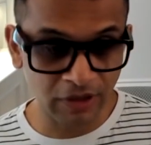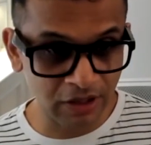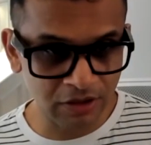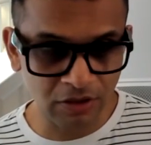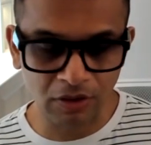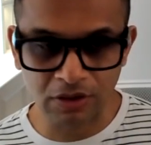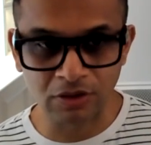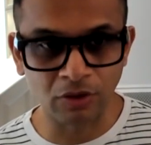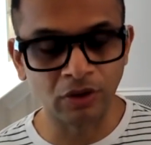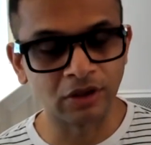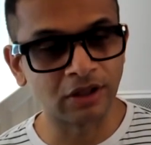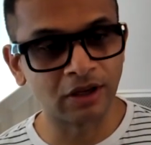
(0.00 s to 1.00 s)
was a very strong
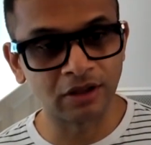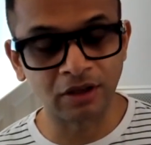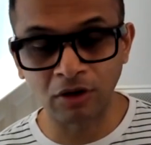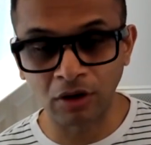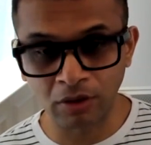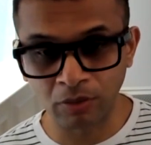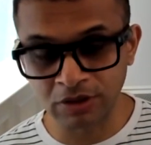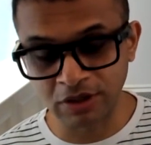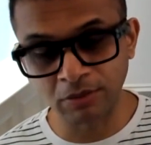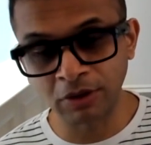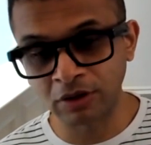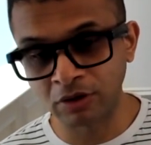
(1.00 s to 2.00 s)
student there, then
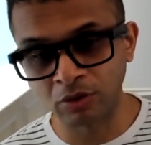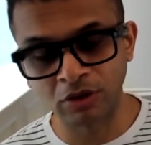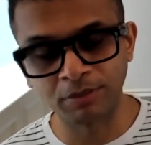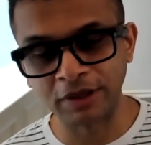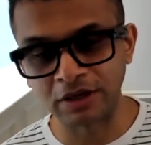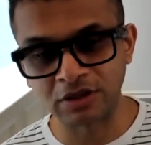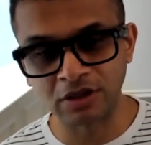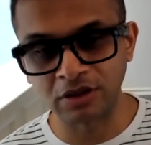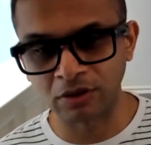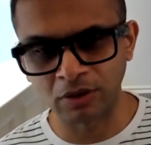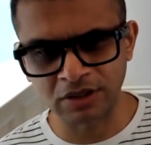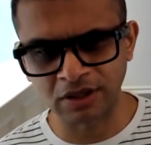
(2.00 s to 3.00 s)
was admitted to her PhD
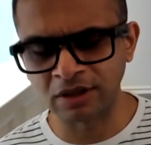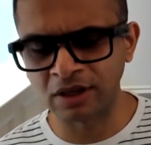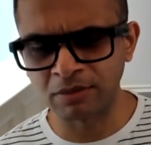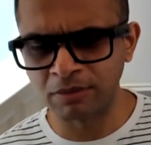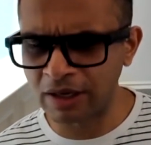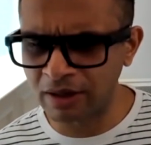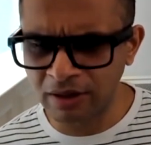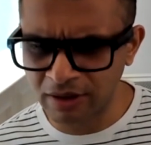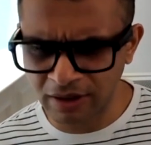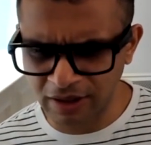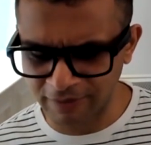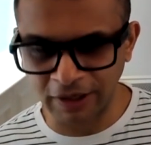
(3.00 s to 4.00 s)
in the US, I think at
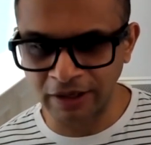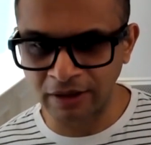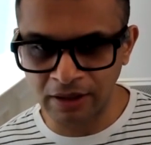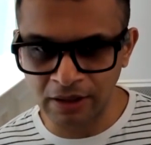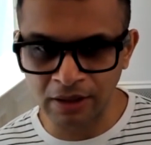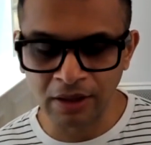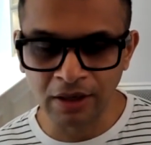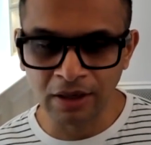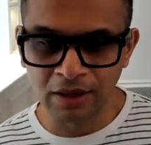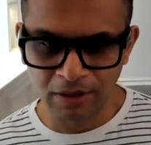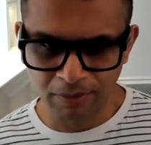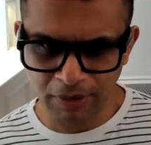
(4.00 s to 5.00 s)
Maryland and MIT
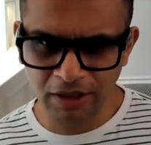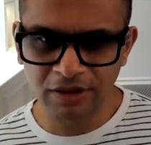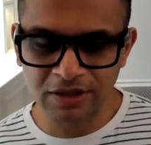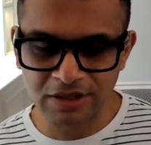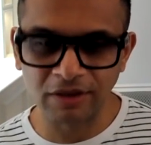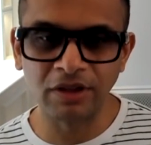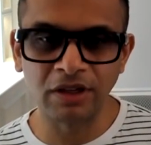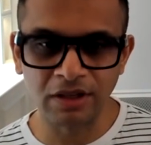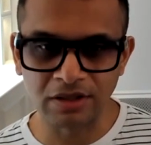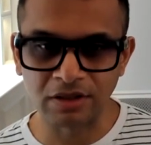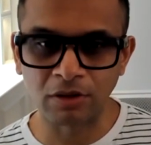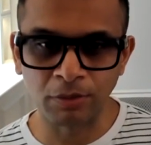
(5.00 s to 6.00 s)
back in the
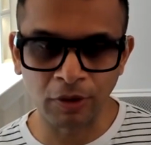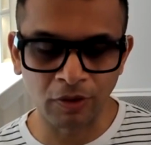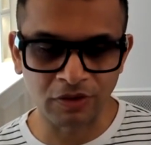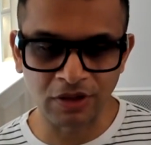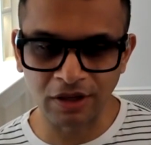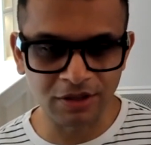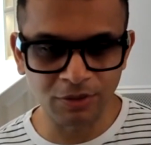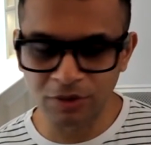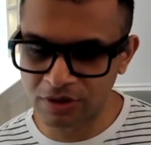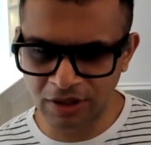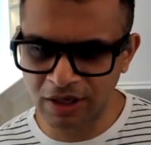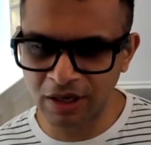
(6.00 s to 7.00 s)
70s in computer science,
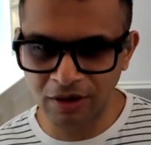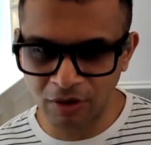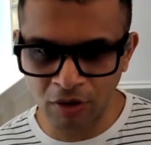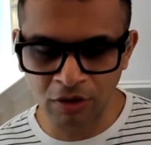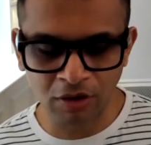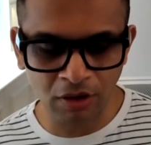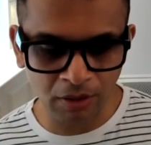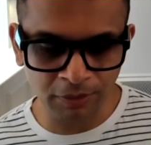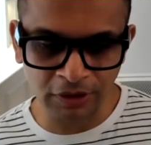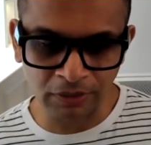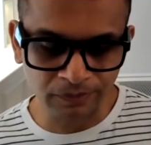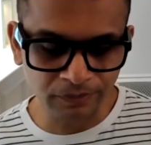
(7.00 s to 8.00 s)
which is again not
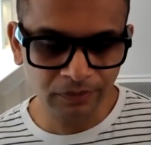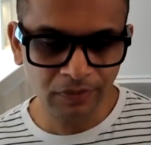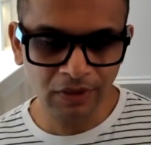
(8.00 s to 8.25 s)
common,